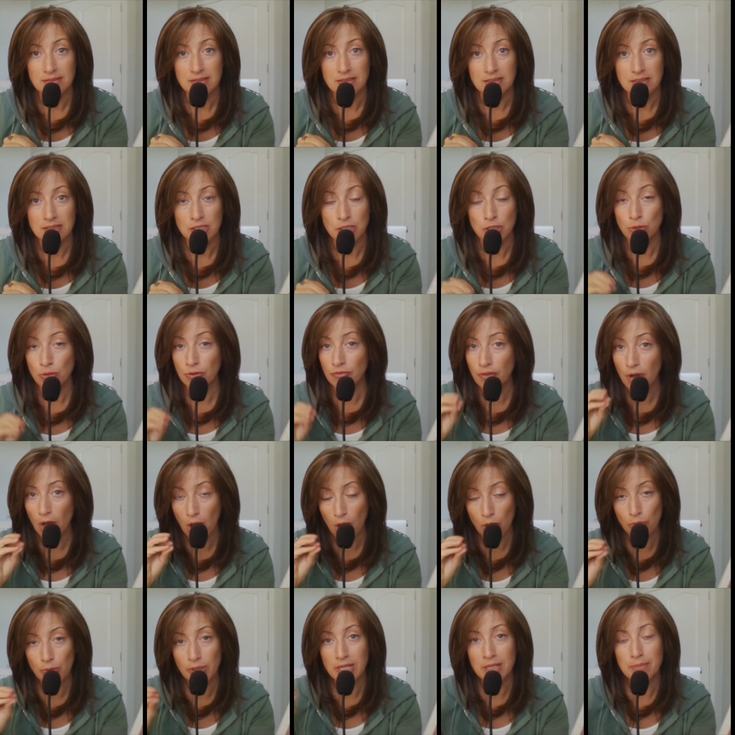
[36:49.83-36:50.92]
You have
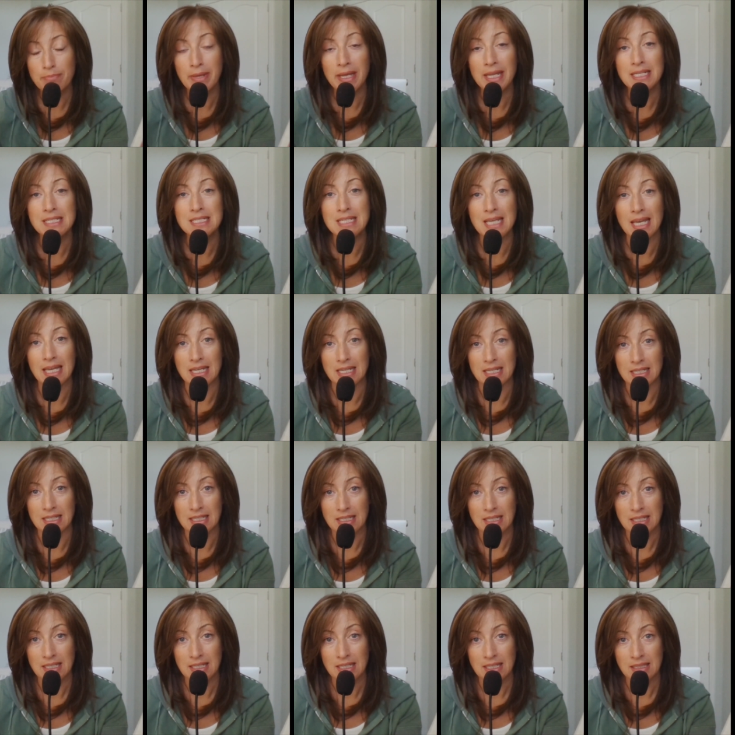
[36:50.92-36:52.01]
already been dead.
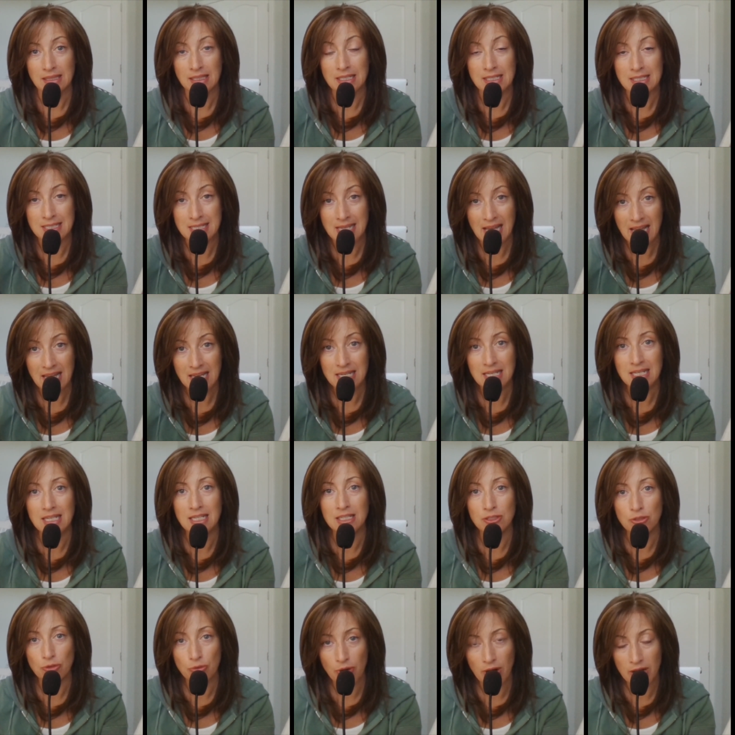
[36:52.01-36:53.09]
The dead
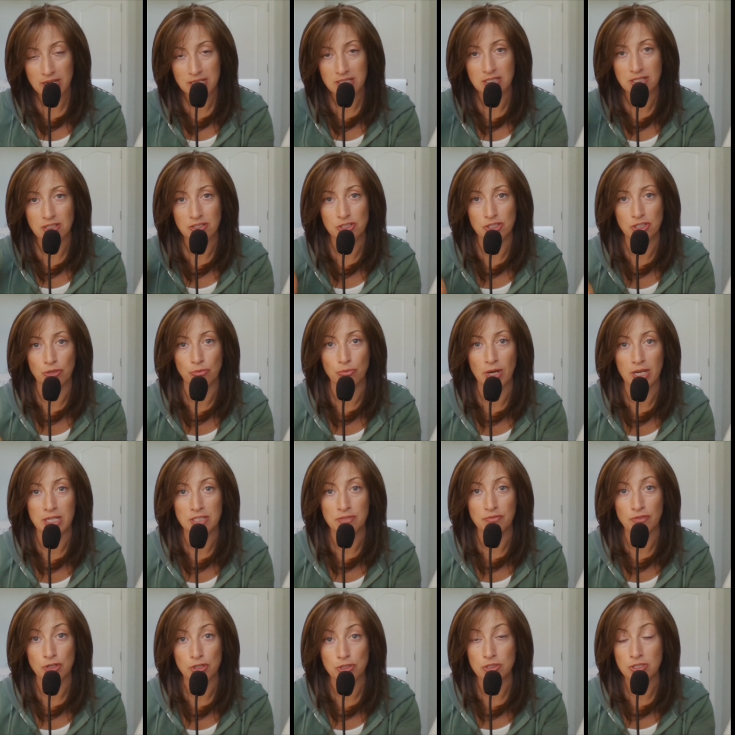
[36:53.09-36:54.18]
in Christ shall rise
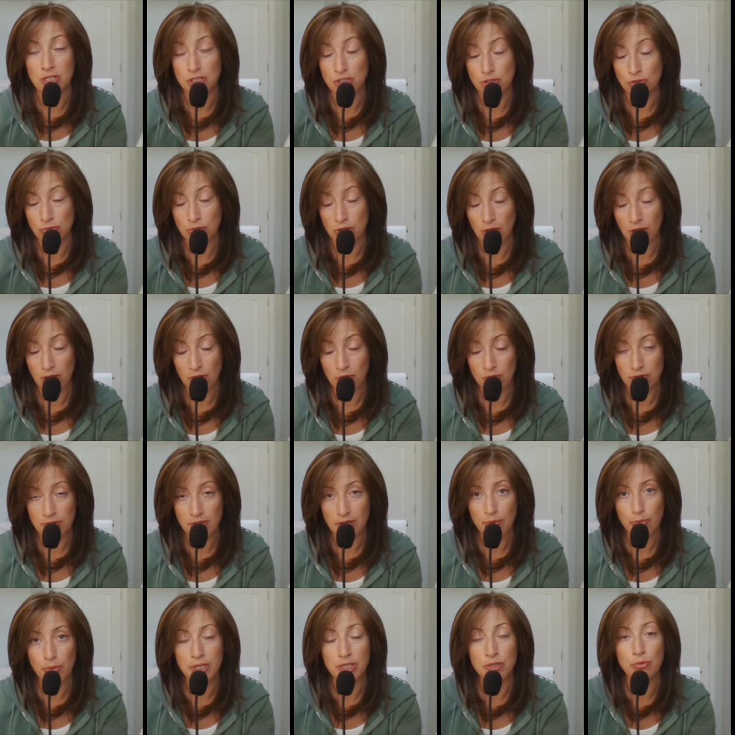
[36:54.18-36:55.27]
first. Did you know
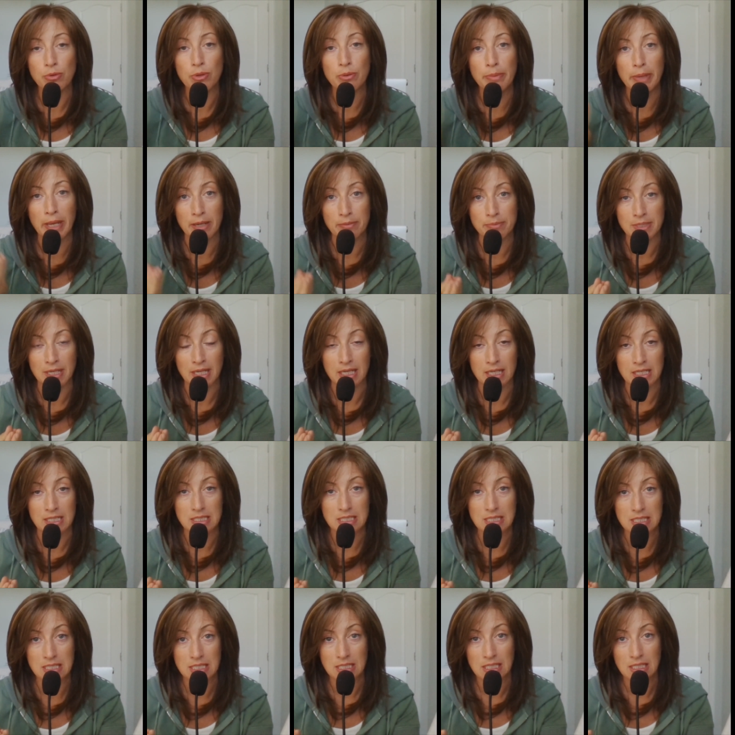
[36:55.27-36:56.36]
that when you were
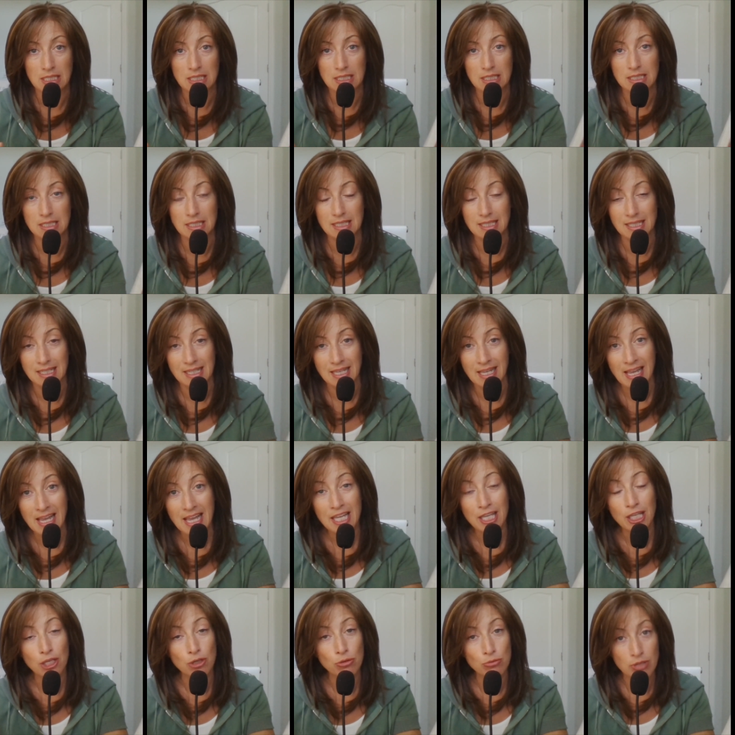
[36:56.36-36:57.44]
baptized,
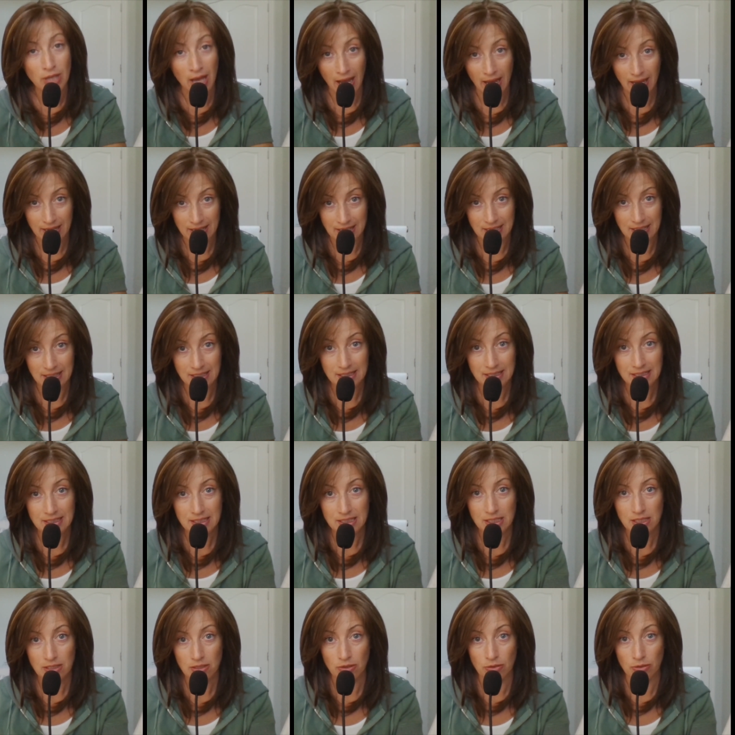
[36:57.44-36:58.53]
you died?
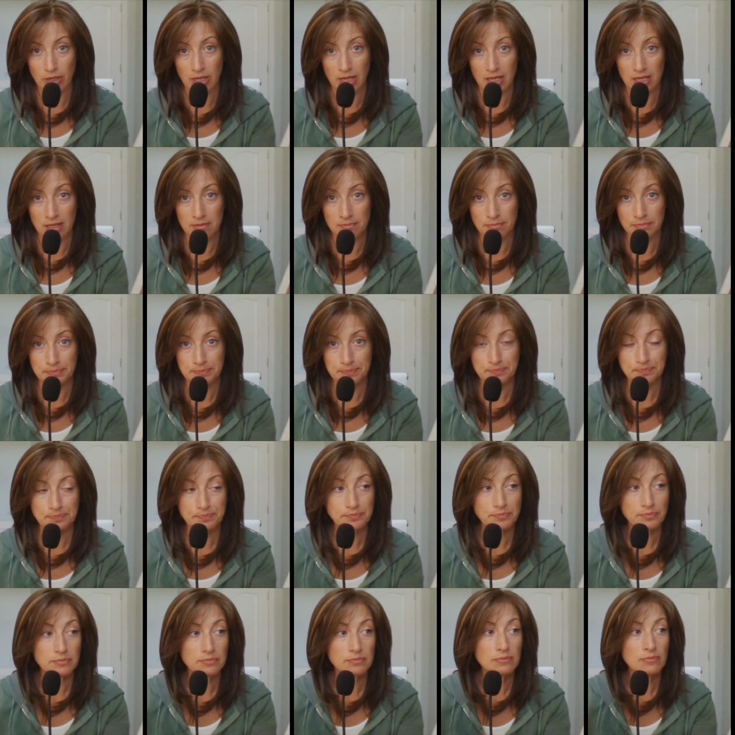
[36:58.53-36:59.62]
Okay?
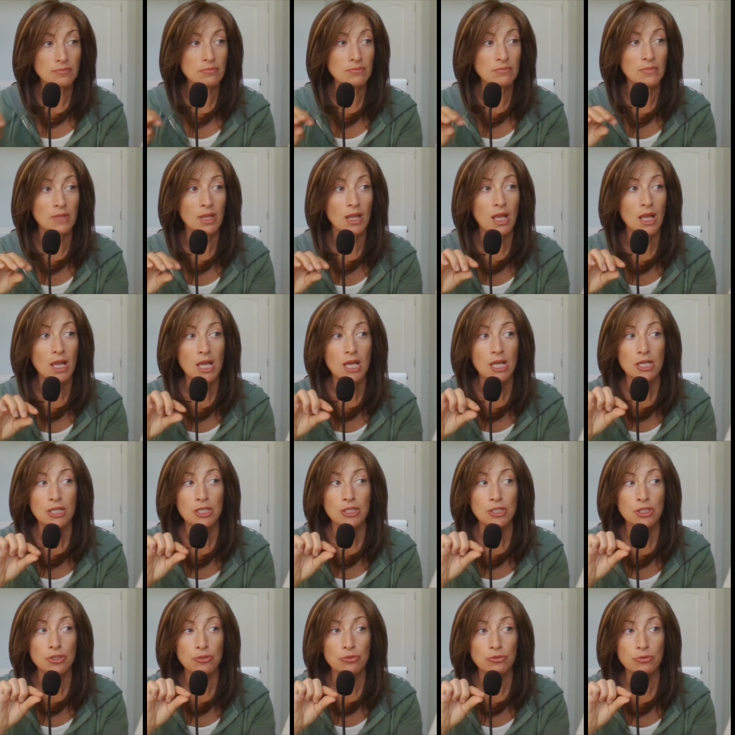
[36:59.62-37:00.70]

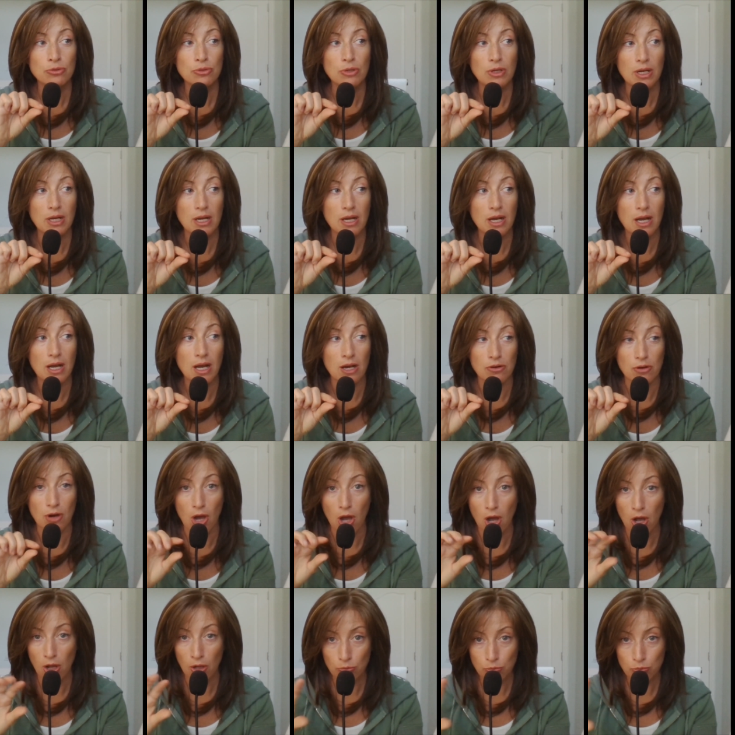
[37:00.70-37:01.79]
You are
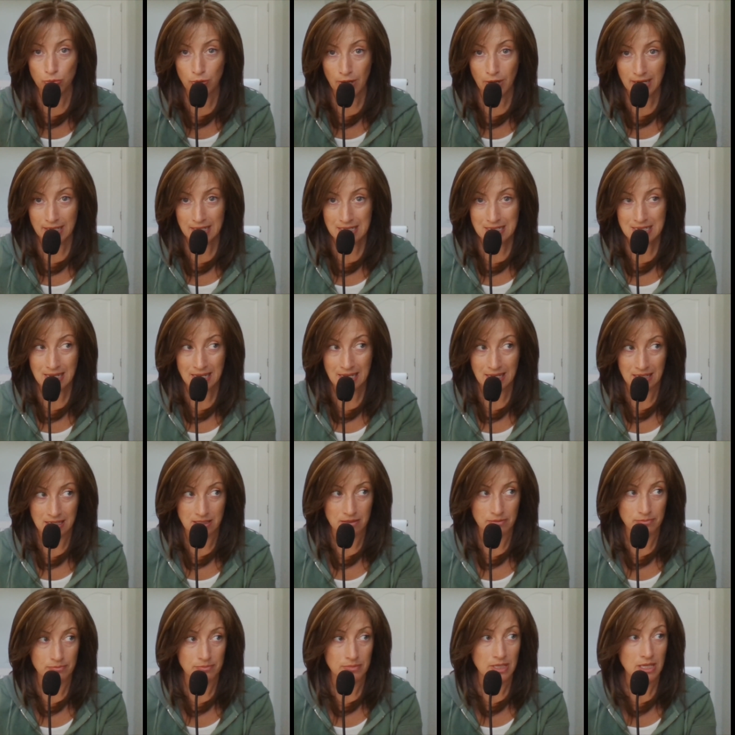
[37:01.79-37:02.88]
already dead.
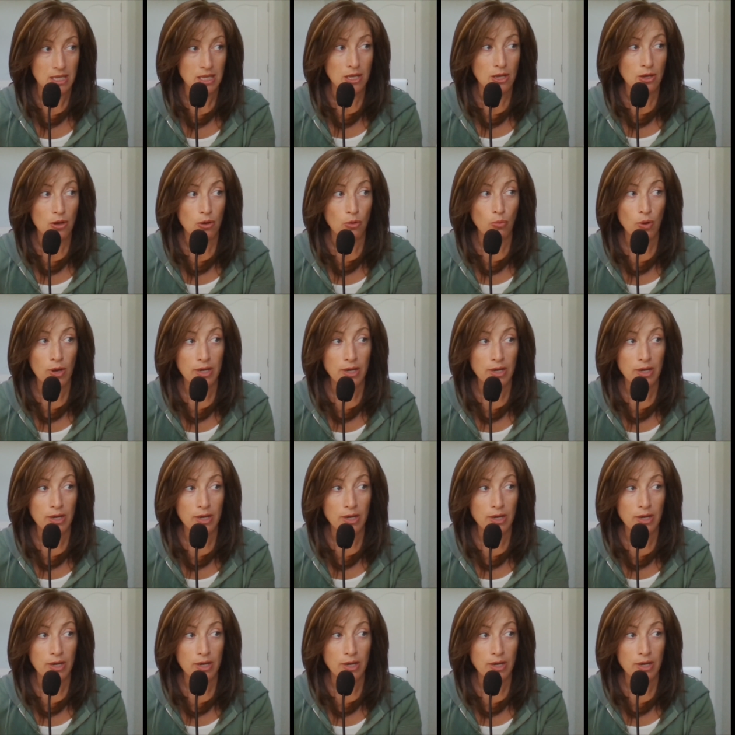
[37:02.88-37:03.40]
What